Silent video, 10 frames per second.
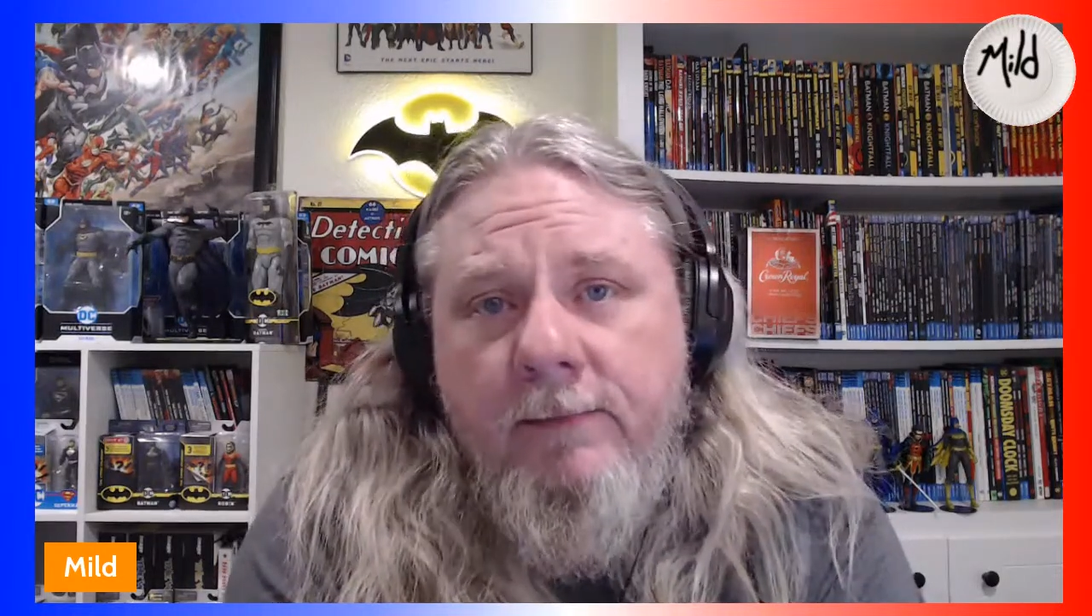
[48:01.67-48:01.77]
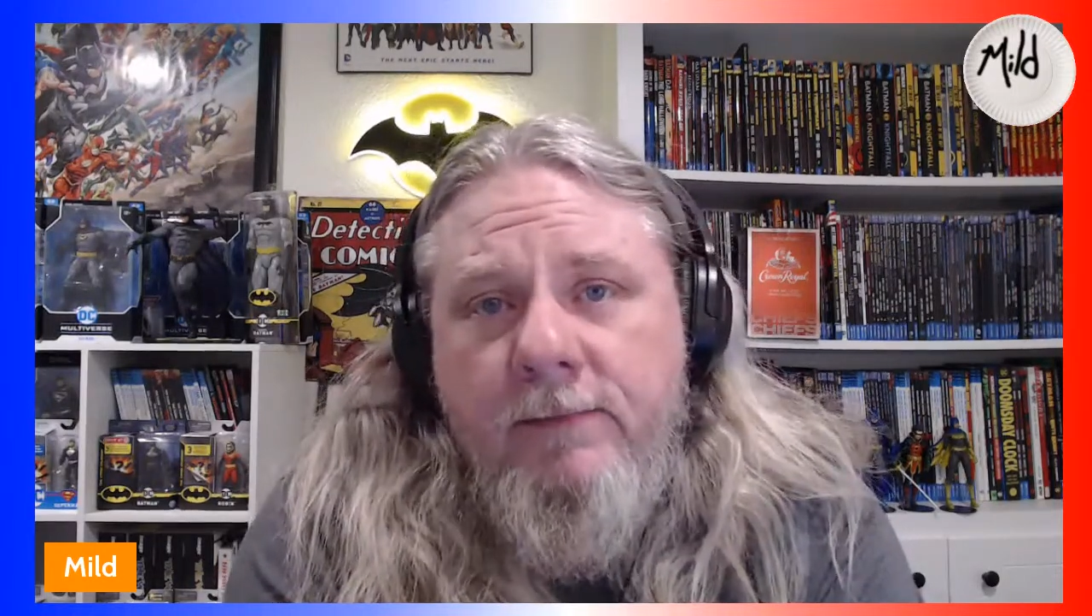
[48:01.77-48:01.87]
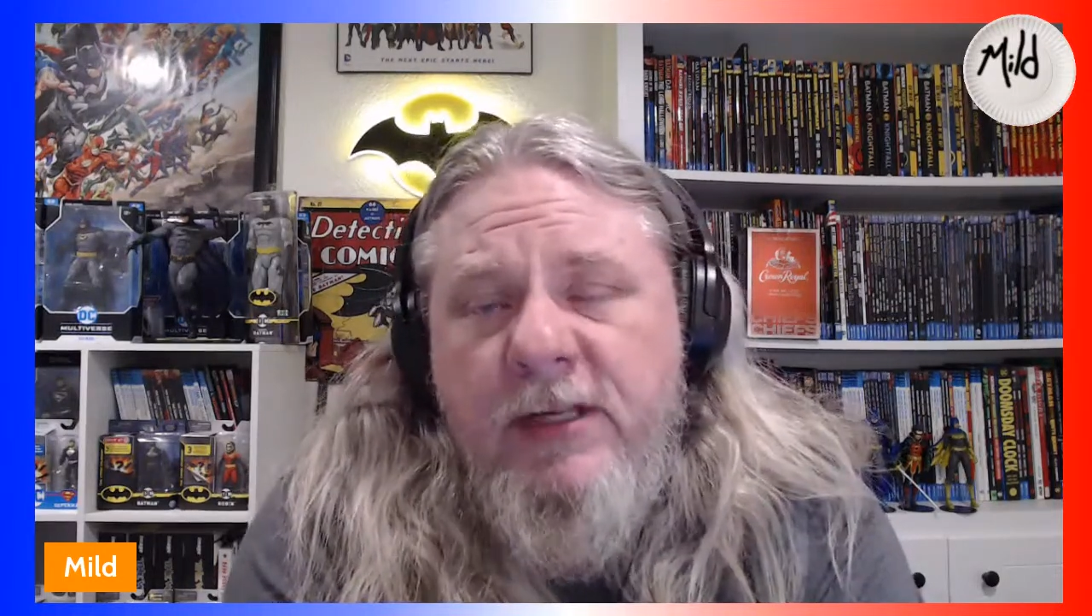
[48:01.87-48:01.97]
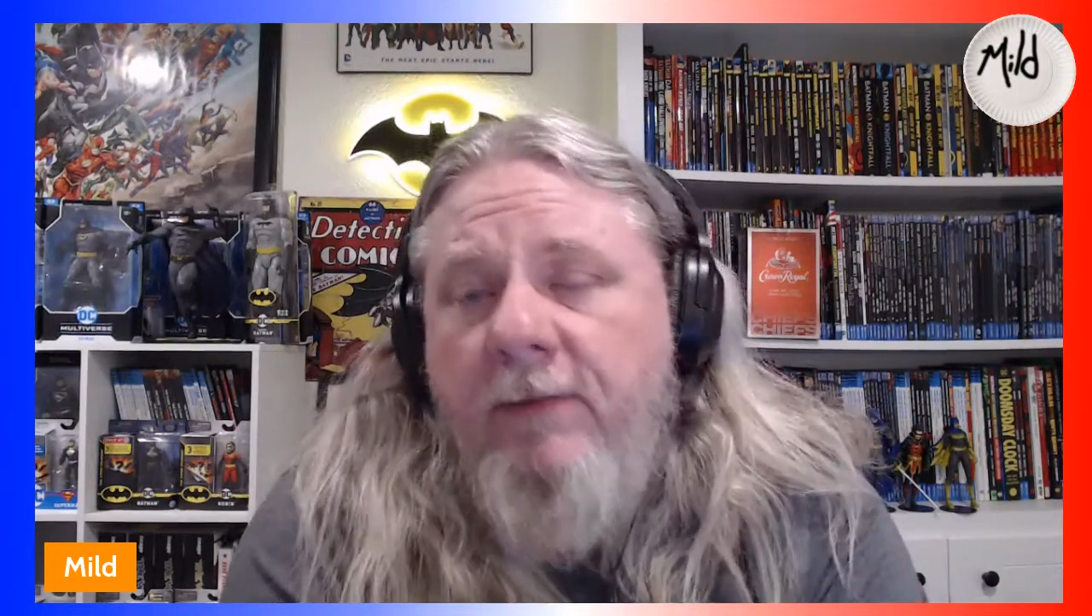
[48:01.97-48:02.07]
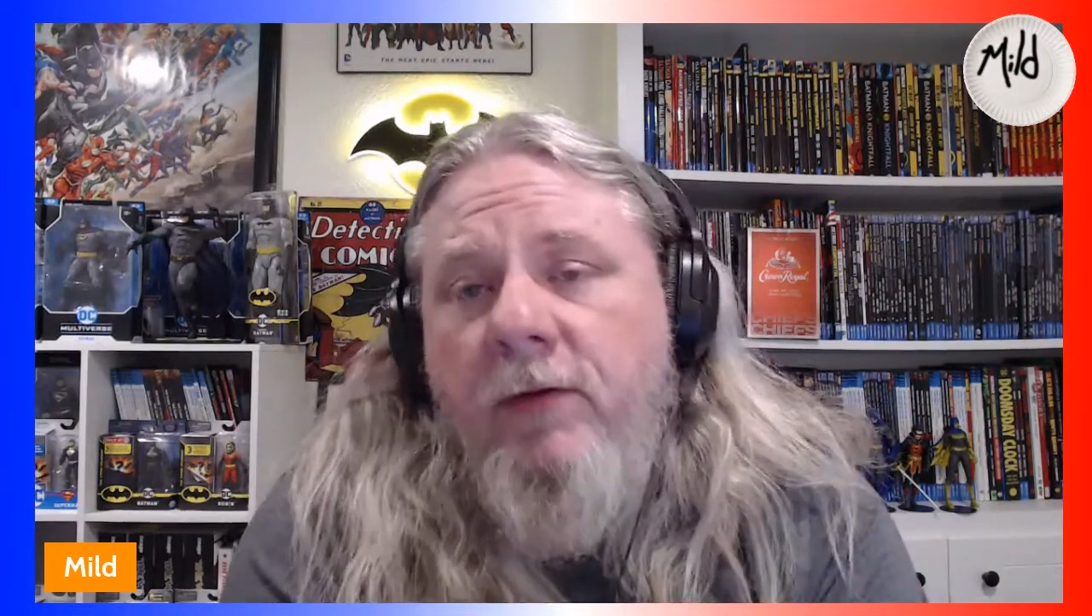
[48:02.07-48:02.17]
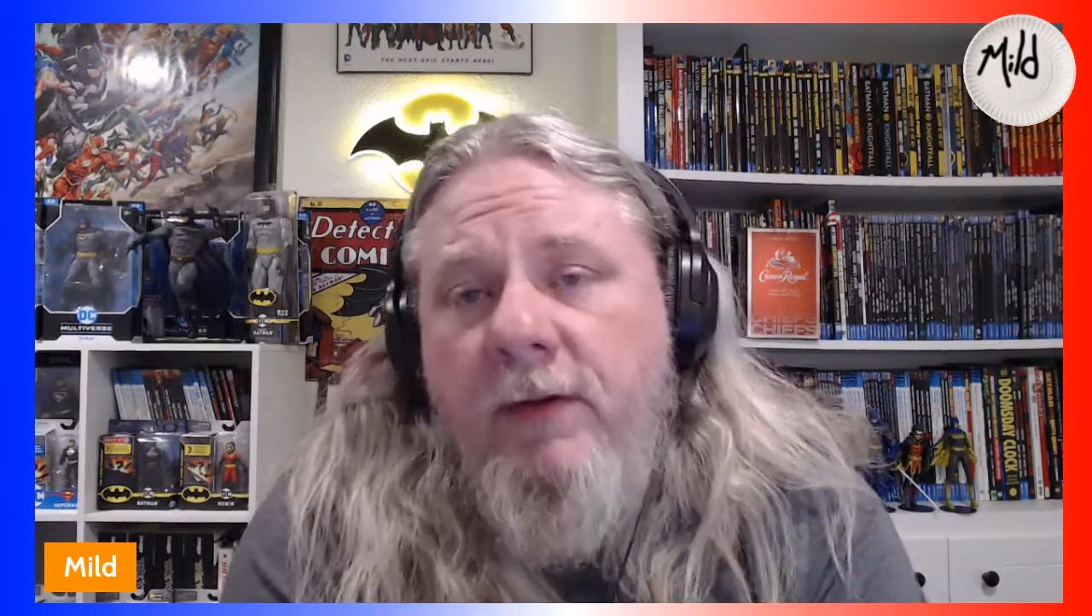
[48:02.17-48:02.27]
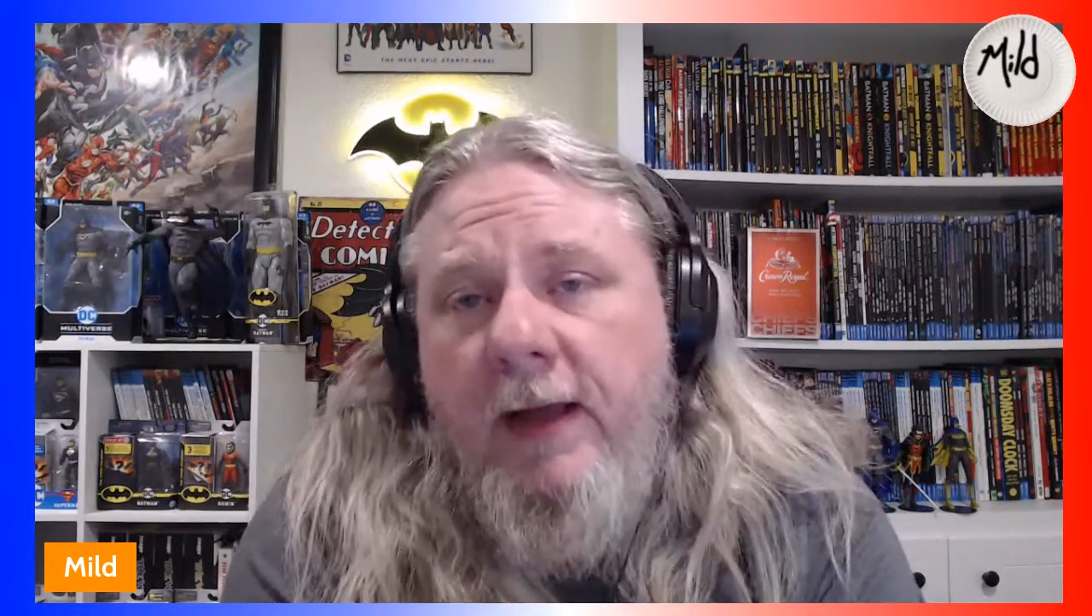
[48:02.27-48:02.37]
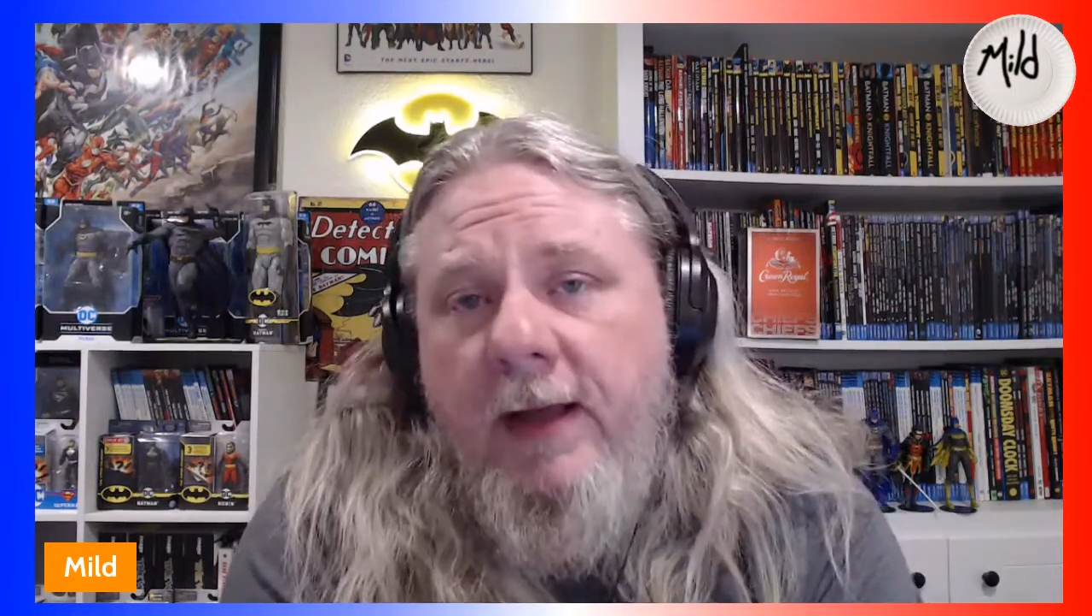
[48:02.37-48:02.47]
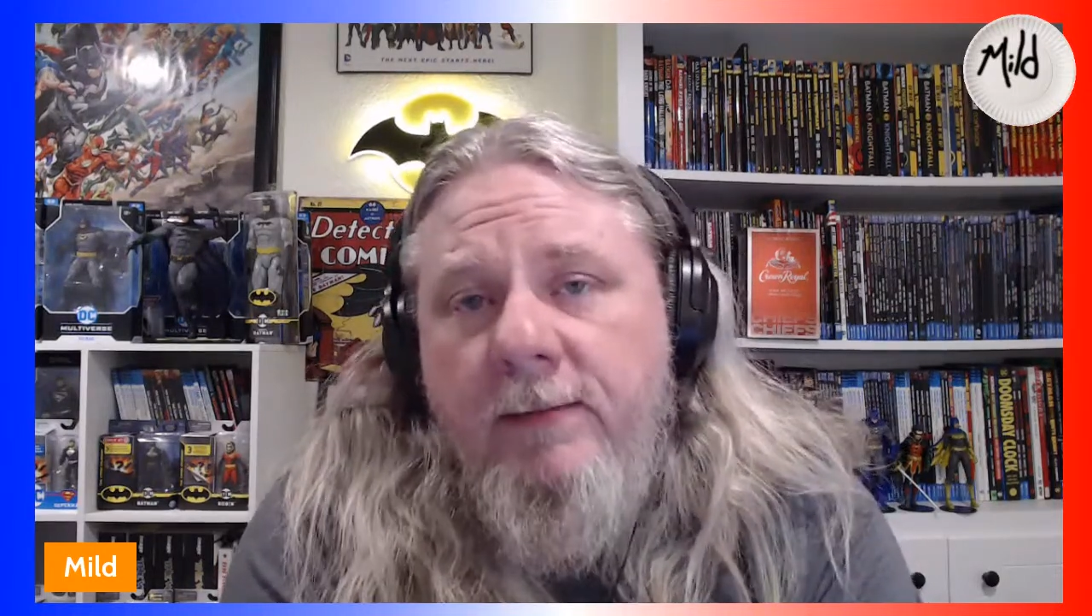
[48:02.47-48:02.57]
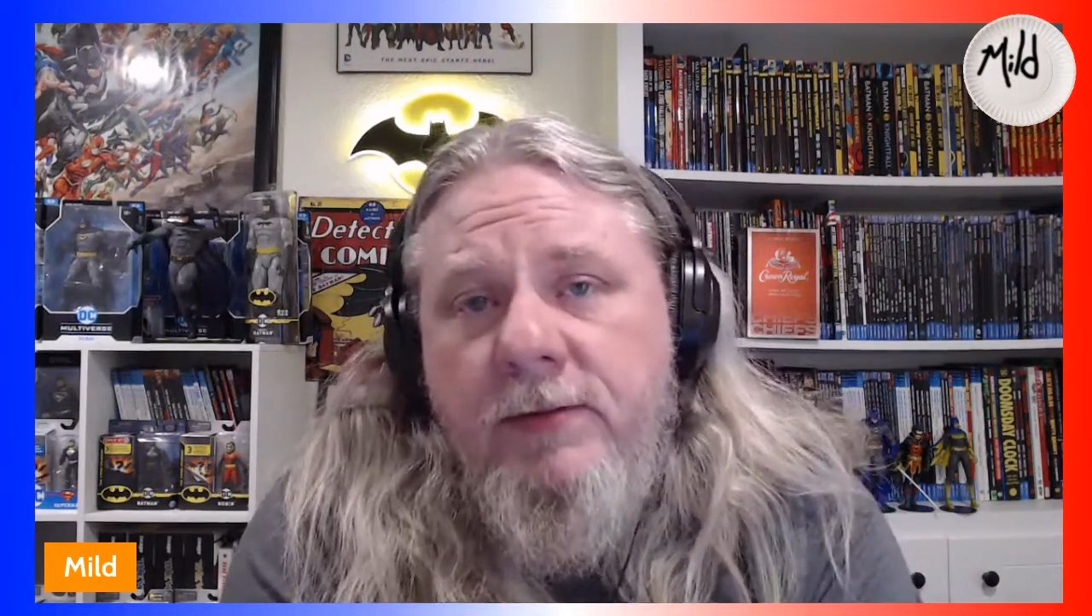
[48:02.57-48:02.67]
several
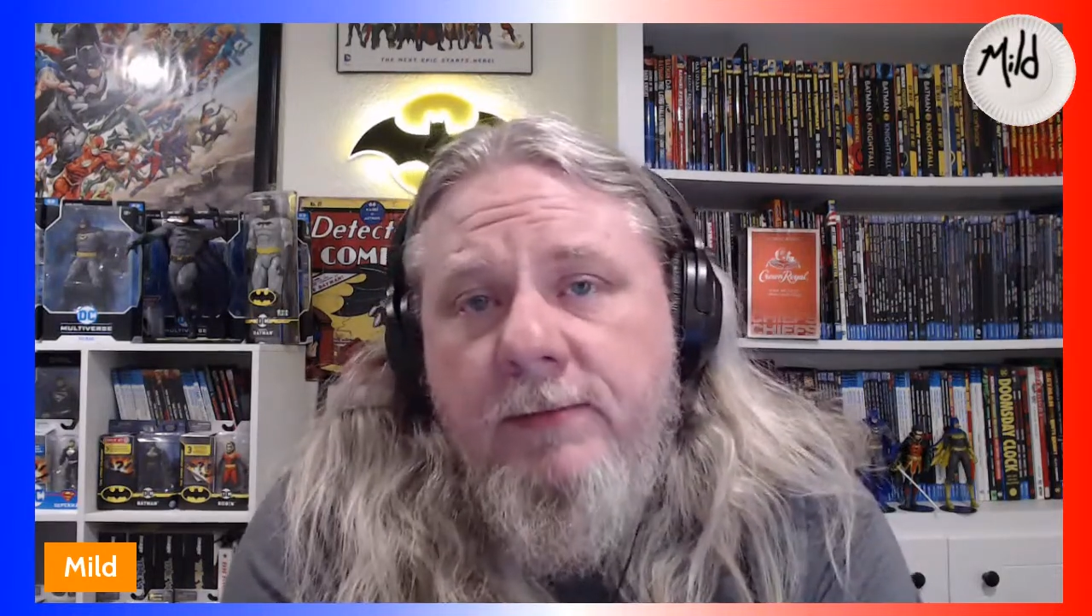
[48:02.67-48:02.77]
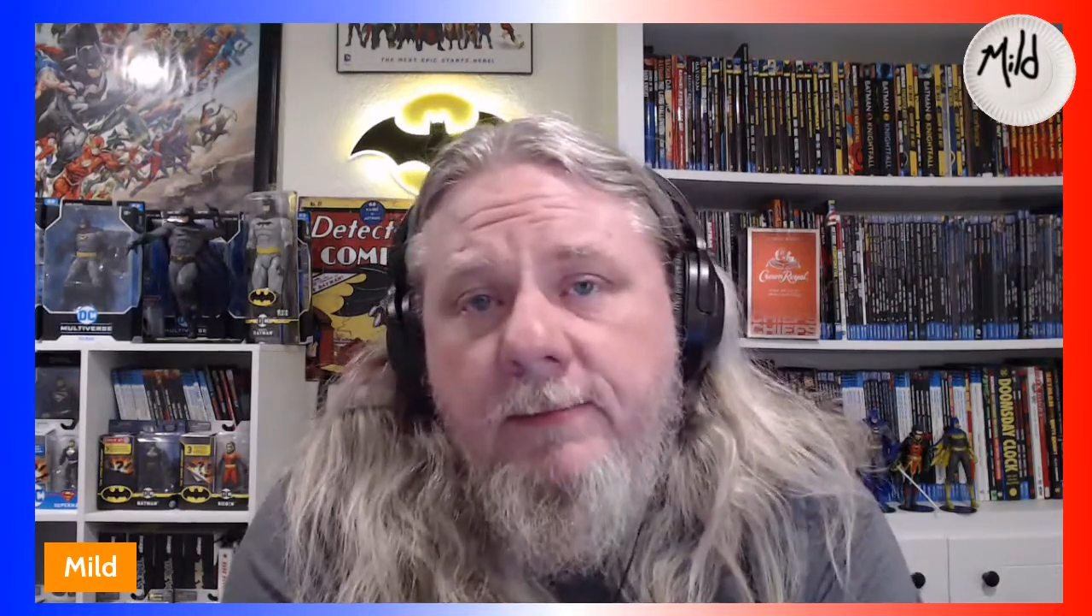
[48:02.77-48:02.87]
times.